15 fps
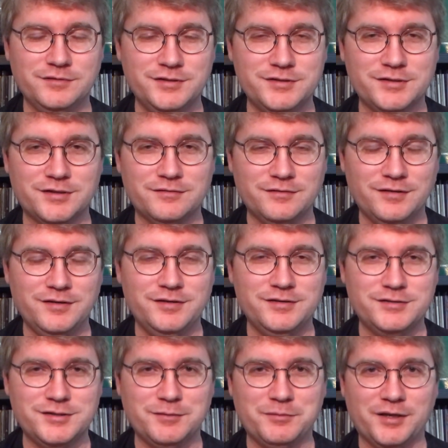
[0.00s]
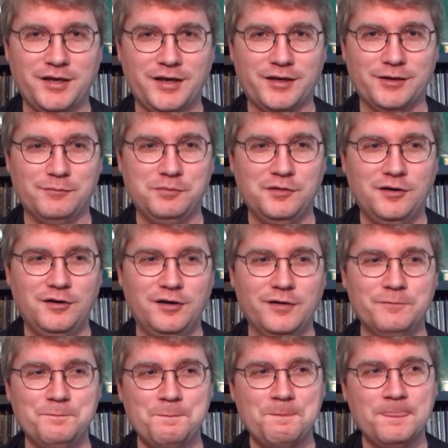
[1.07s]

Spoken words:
is something I can applaud,